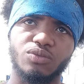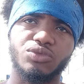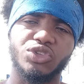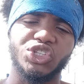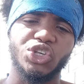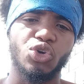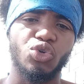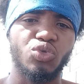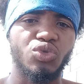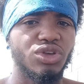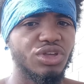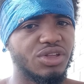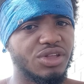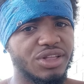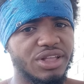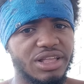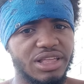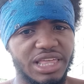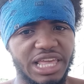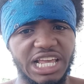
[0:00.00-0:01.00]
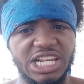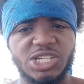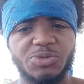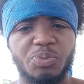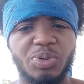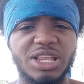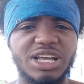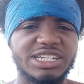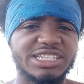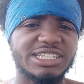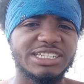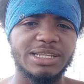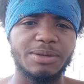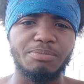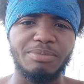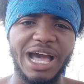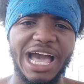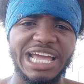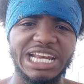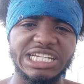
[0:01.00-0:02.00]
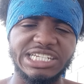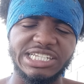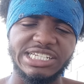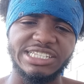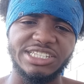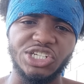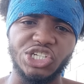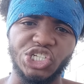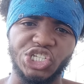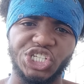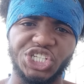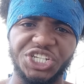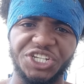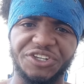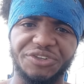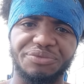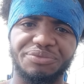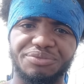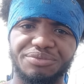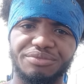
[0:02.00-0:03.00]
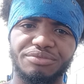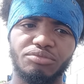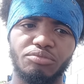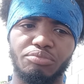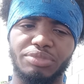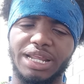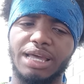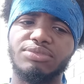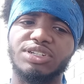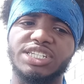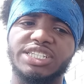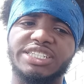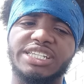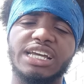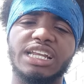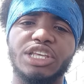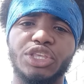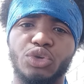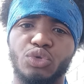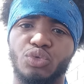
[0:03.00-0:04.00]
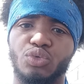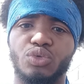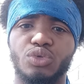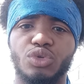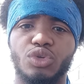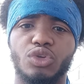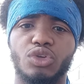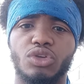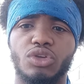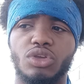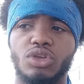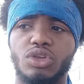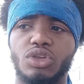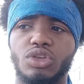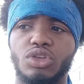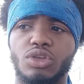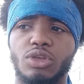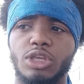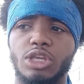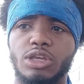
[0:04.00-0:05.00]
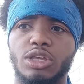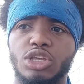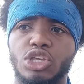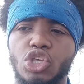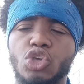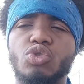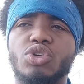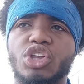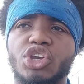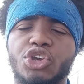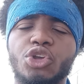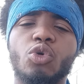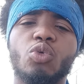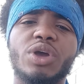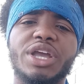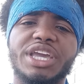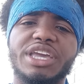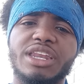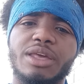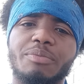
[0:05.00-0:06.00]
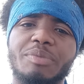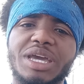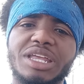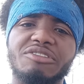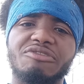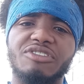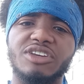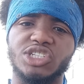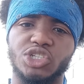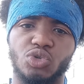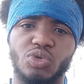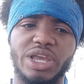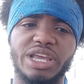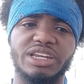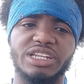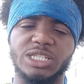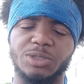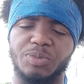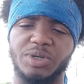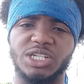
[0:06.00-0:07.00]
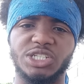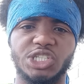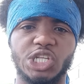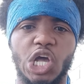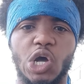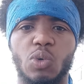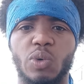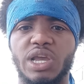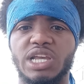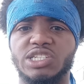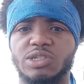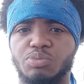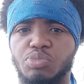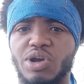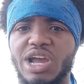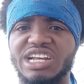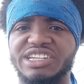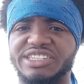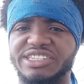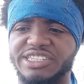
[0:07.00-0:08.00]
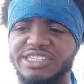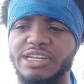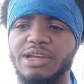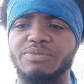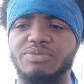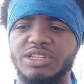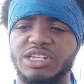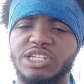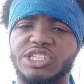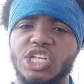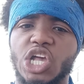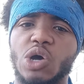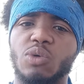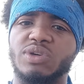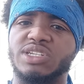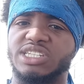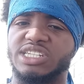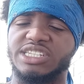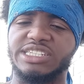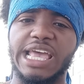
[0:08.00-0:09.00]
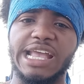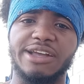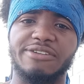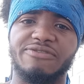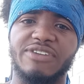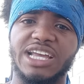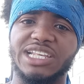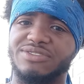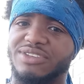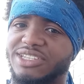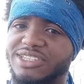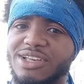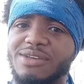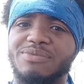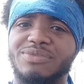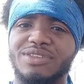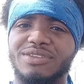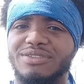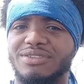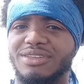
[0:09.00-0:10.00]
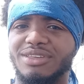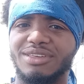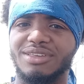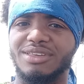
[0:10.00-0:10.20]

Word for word: So it's pluses and minuses to this shit. But I'm just telling you, you could do wicked and manifest greatness, but it's always a price to something. It's always a sacrifice to something.